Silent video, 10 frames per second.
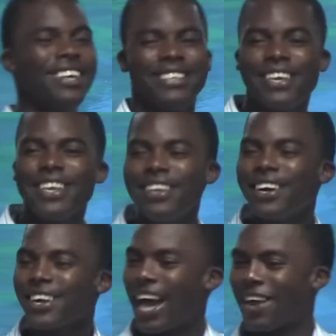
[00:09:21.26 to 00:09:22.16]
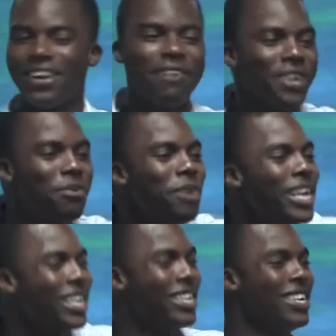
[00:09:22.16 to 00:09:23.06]
see, look, I don't have any
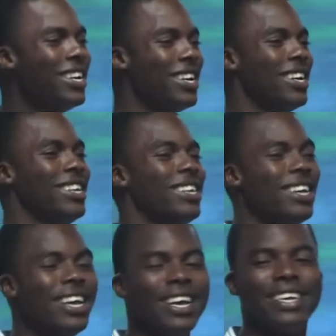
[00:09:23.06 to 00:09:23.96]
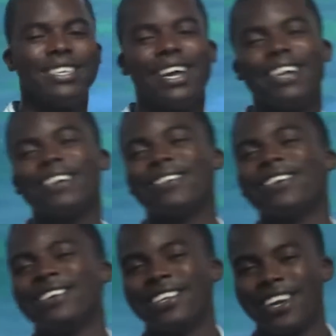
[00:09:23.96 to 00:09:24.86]
money. He said, no,
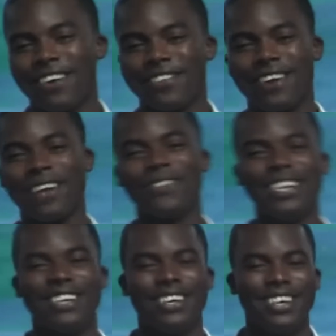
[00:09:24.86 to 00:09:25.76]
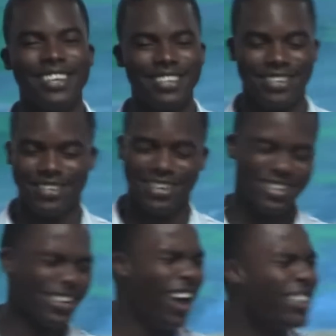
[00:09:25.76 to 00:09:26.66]
they got the right one.
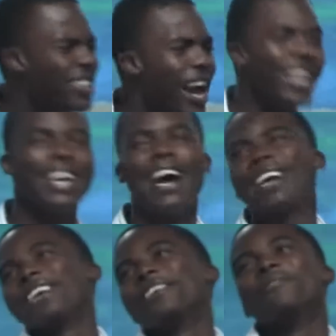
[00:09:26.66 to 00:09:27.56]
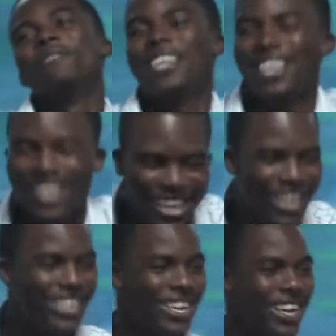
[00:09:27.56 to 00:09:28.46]
Daddy, I ain't got no money.
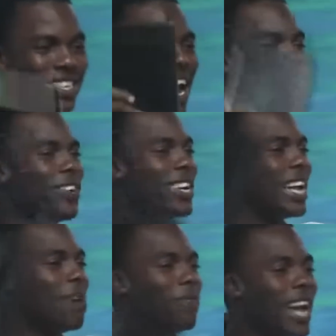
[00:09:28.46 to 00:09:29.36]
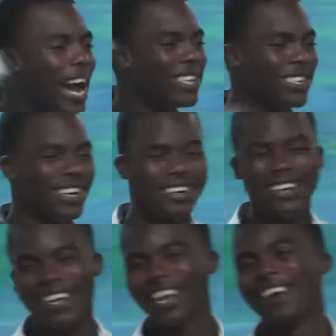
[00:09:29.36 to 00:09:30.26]
So I started rolling out my eyes, you know.
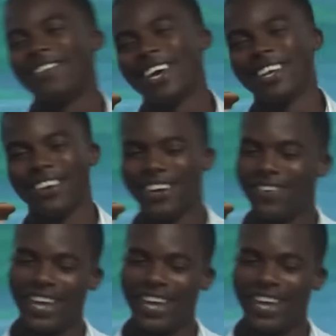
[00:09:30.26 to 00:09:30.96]
I was like,